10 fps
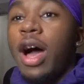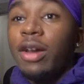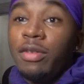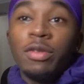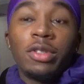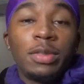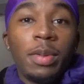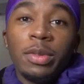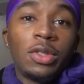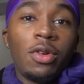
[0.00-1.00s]
I don't even know if this
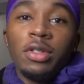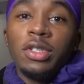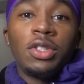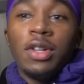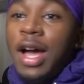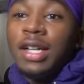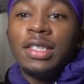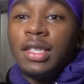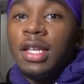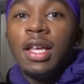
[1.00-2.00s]
people still on this, John,
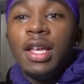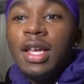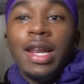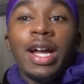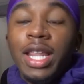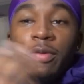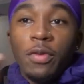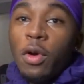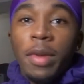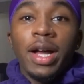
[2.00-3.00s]
honestly. And I can't
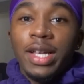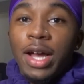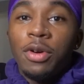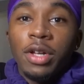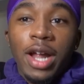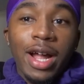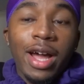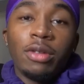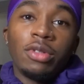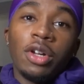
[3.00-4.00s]
even go on my account on here. I
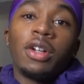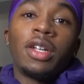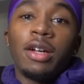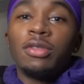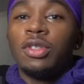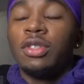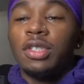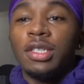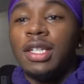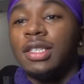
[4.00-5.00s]
gotta use her account, so it's
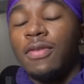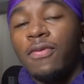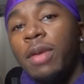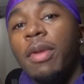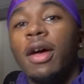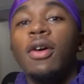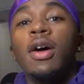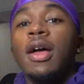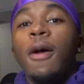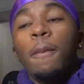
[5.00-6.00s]
gonna say it's a female.
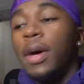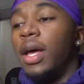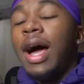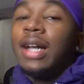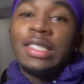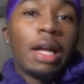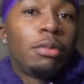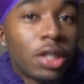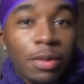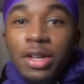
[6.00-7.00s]
But honestly,
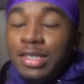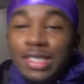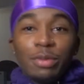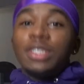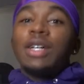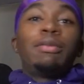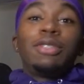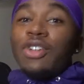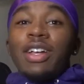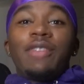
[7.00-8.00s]
I'm just coming on here to see what's up. I'm
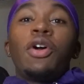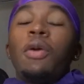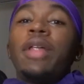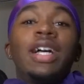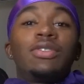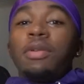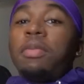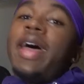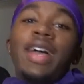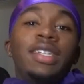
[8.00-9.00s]
just trying to give y'all a blast from the
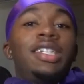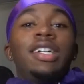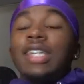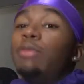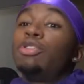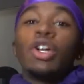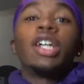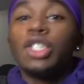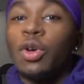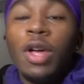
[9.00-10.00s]
past. Honestly, I'm just
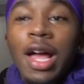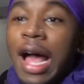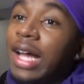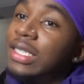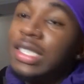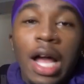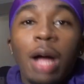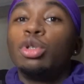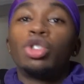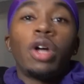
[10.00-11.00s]
trying to show. Honestly,
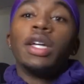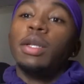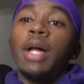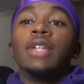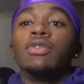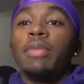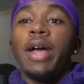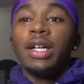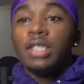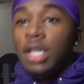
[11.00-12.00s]
I'm just trying to get a blast from the
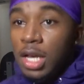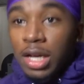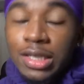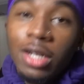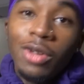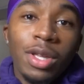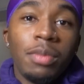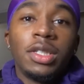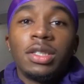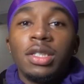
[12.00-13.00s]
past. Because I low-key
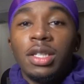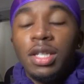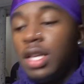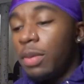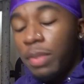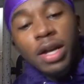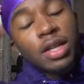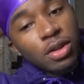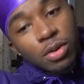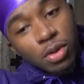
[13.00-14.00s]
missed the Yee App. I
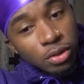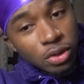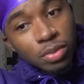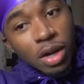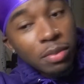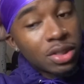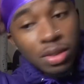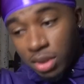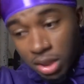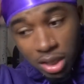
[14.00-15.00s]
ain't even gonna hold you, bro. I missed
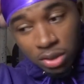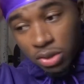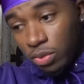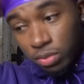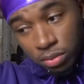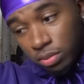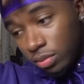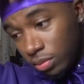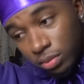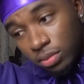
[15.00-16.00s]
the Monkey app too.
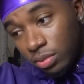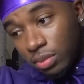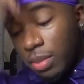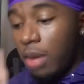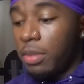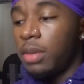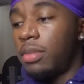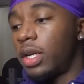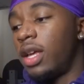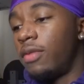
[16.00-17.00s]
Maybe I'll make a
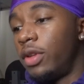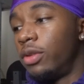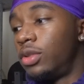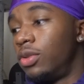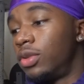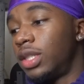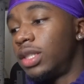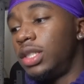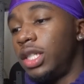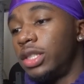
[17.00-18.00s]
Monkey app video too. Because I
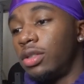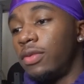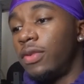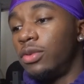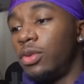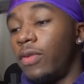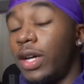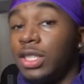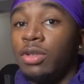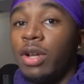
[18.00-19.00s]
think she has it on her phone too. If
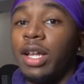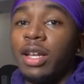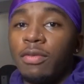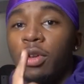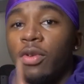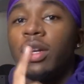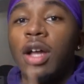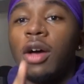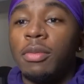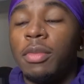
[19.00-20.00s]
I should do that like the video right
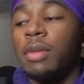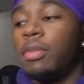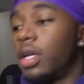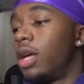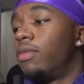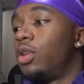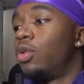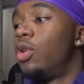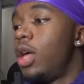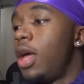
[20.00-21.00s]
now, I'm gonna make a Monkey app
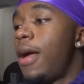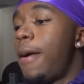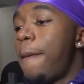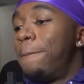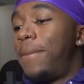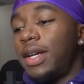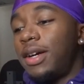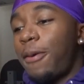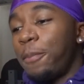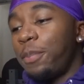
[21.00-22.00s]
video. But
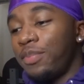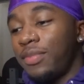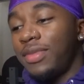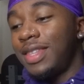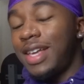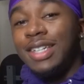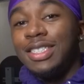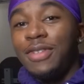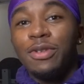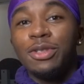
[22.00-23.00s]
um,
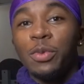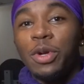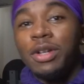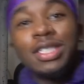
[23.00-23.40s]
honestly, it feels weird.